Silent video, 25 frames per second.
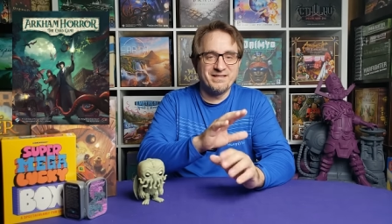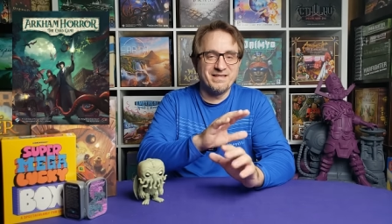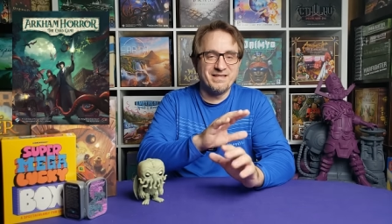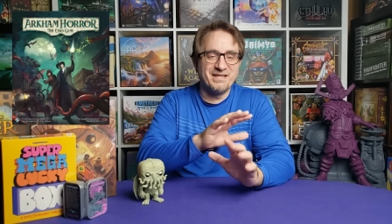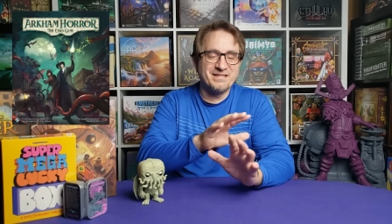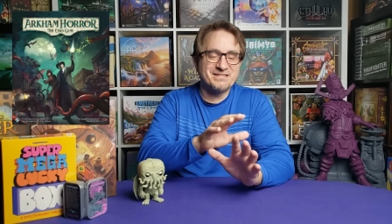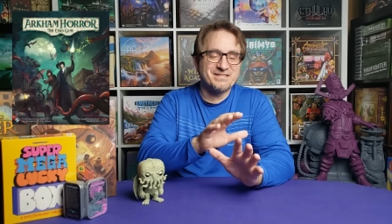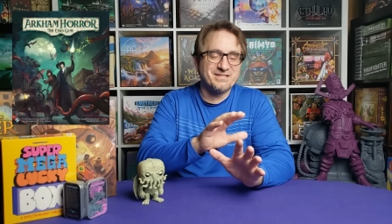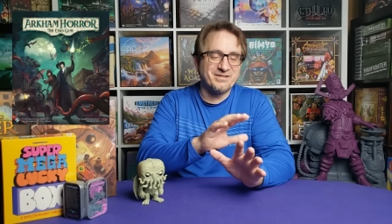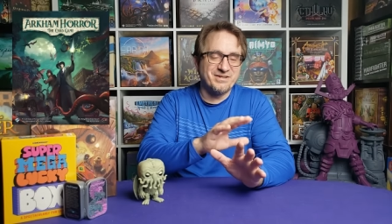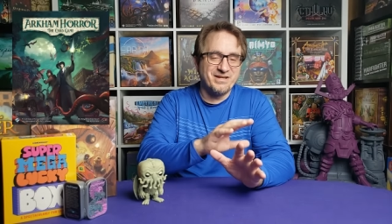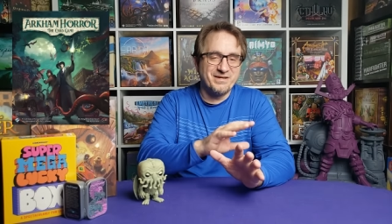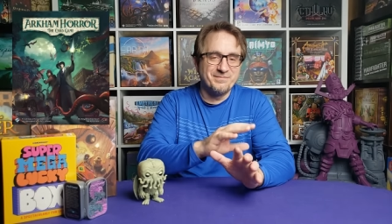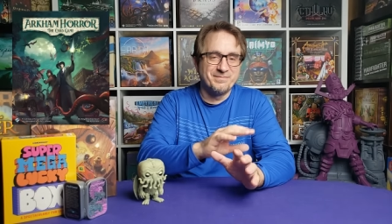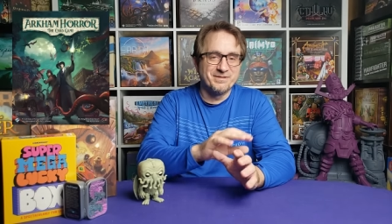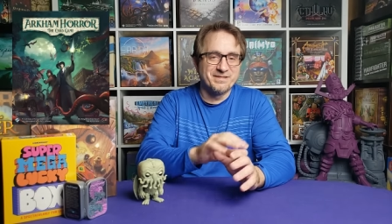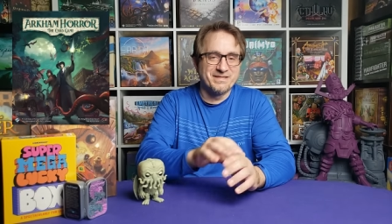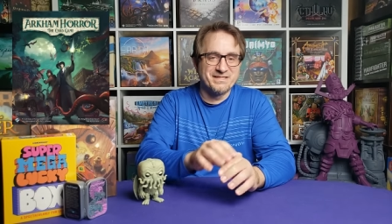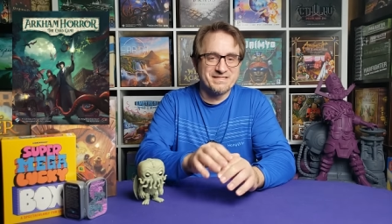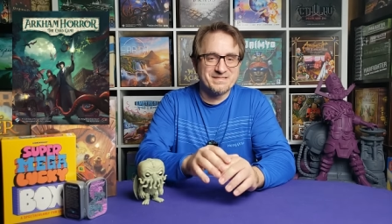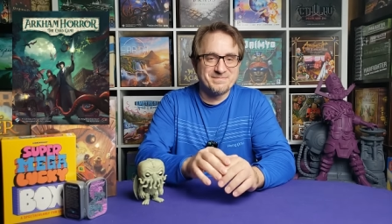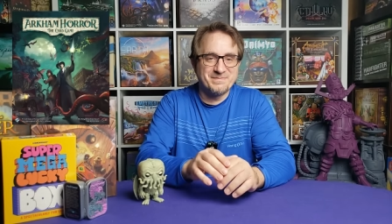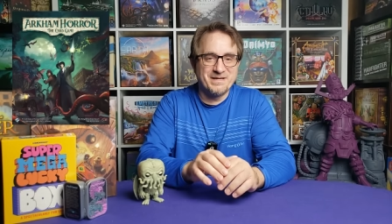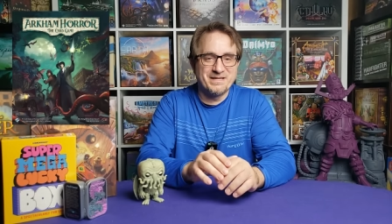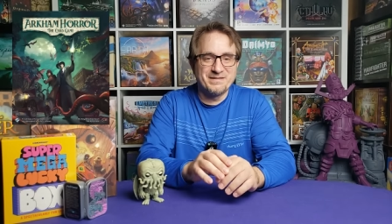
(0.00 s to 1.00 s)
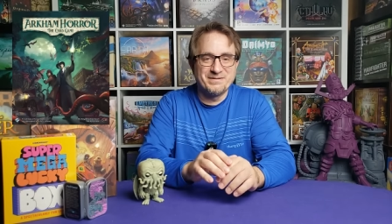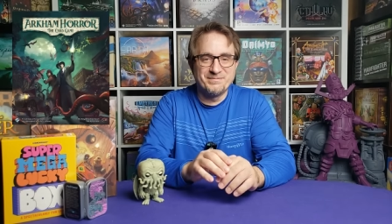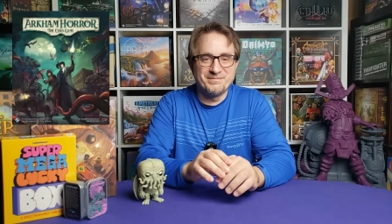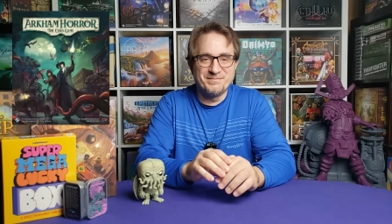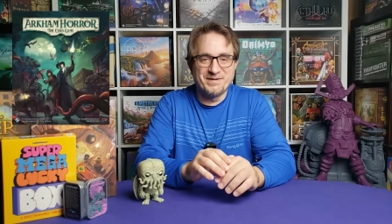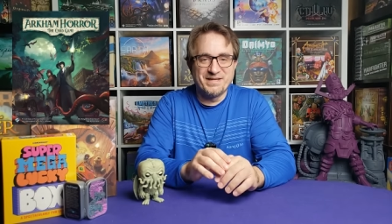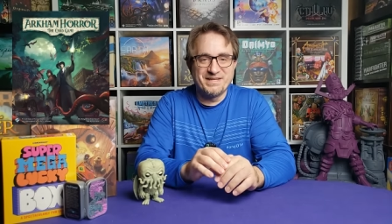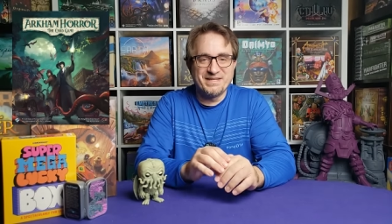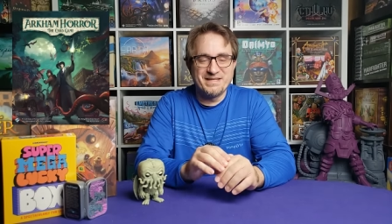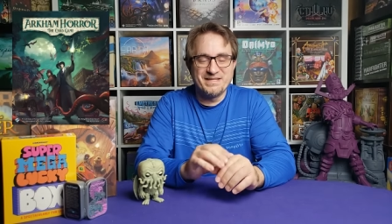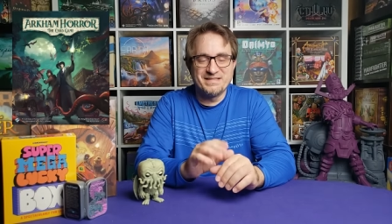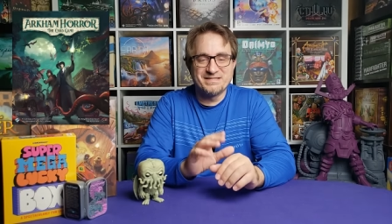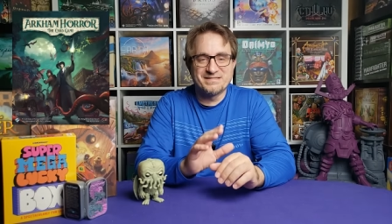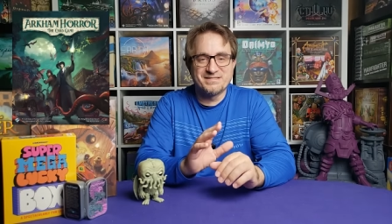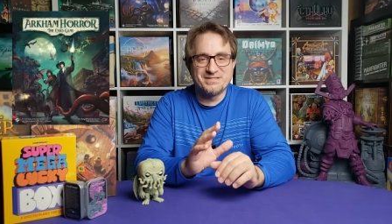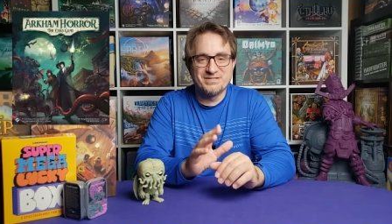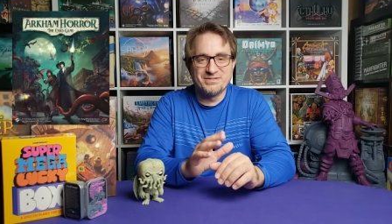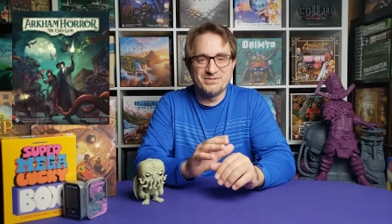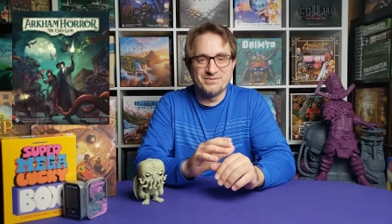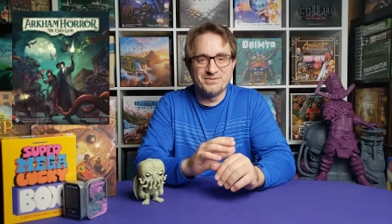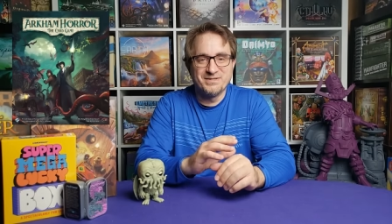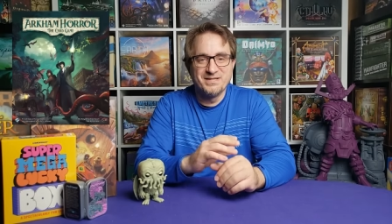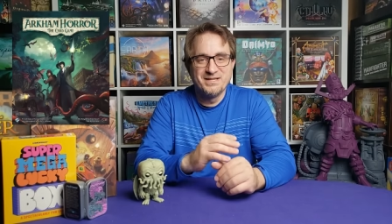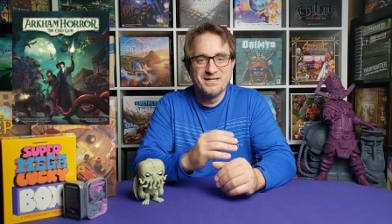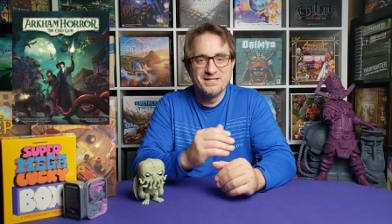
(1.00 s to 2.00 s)
unless you're able to spend the money
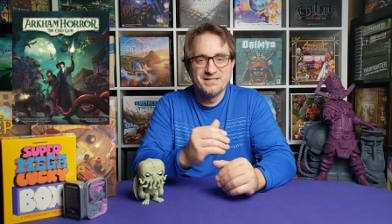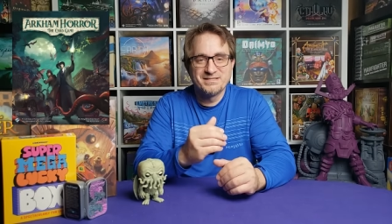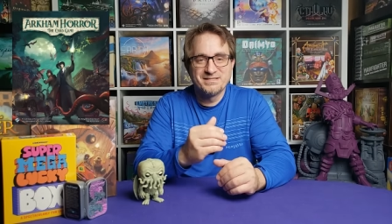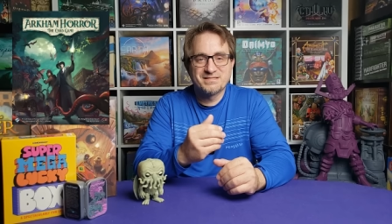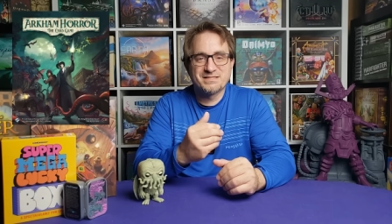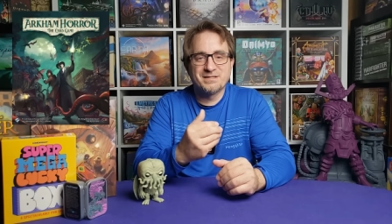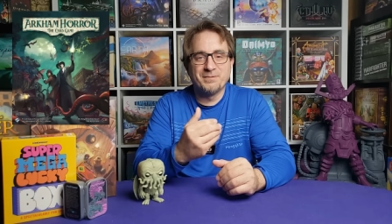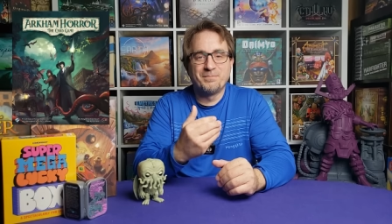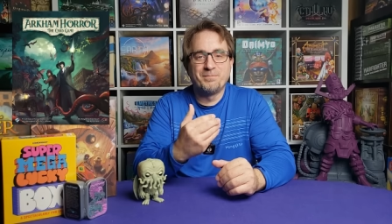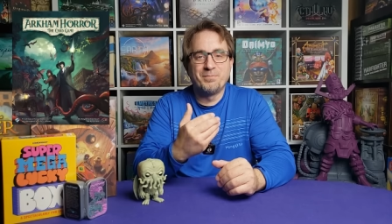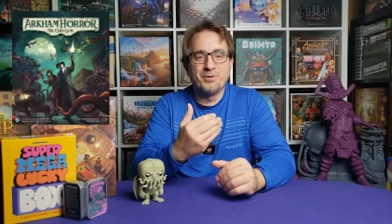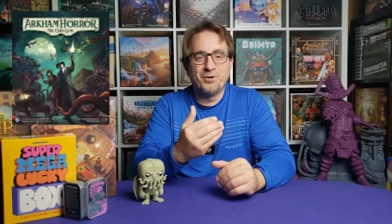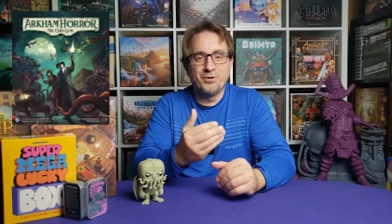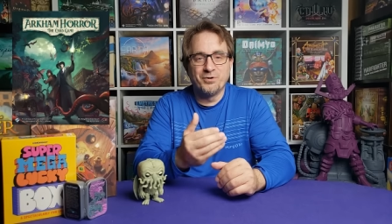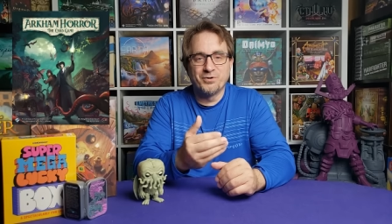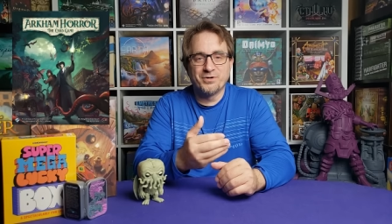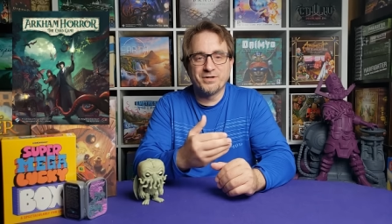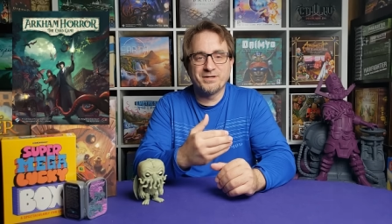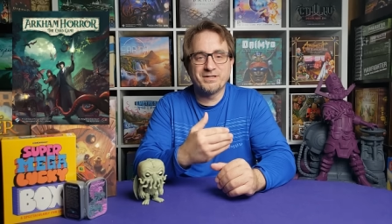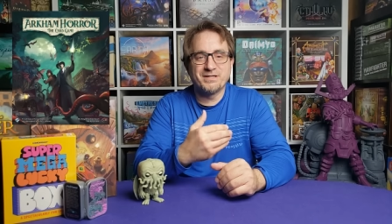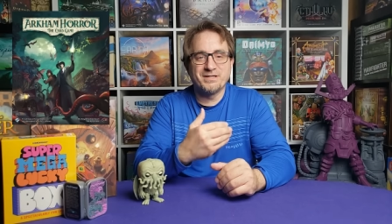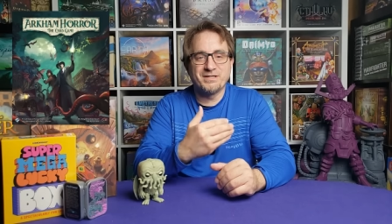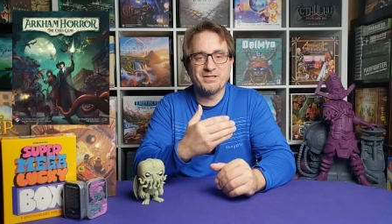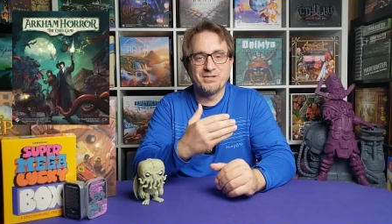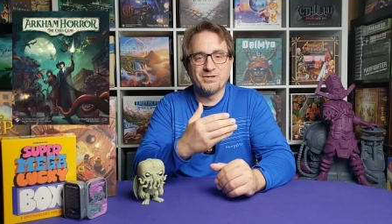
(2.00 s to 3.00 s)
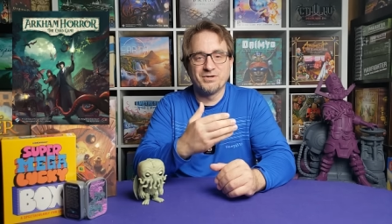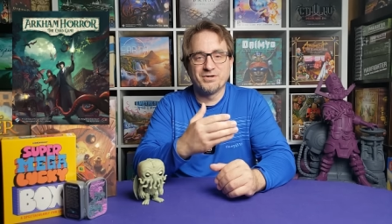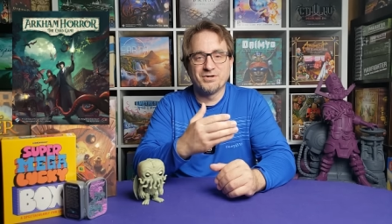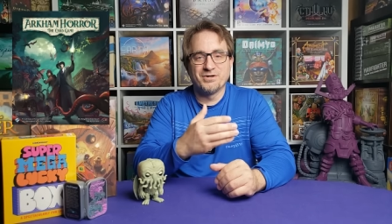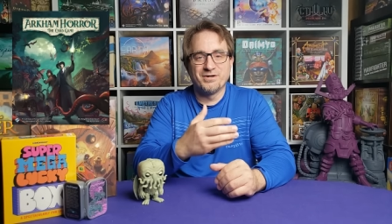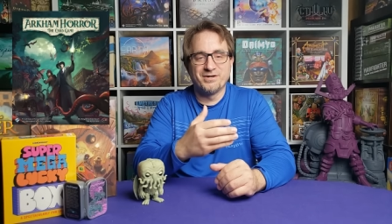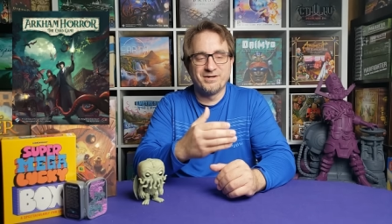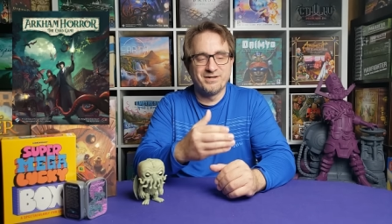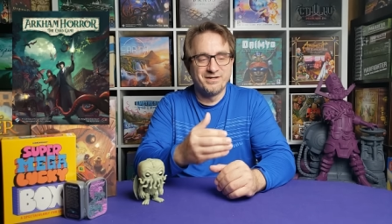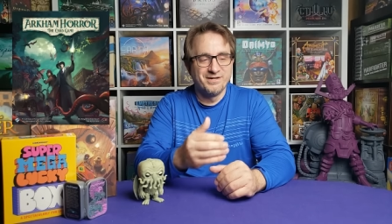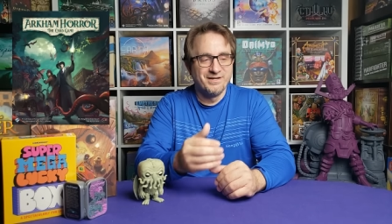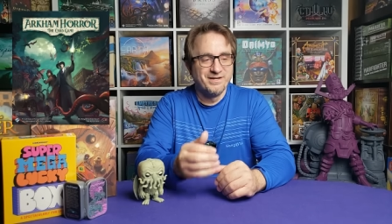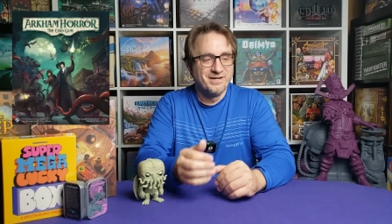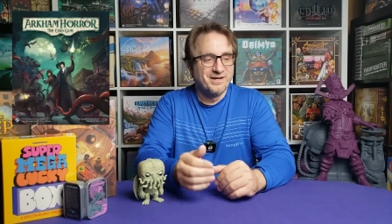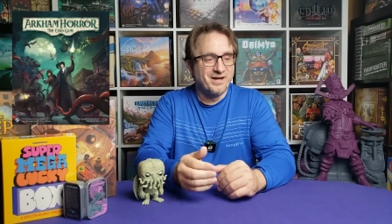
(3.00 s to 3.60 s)
to support your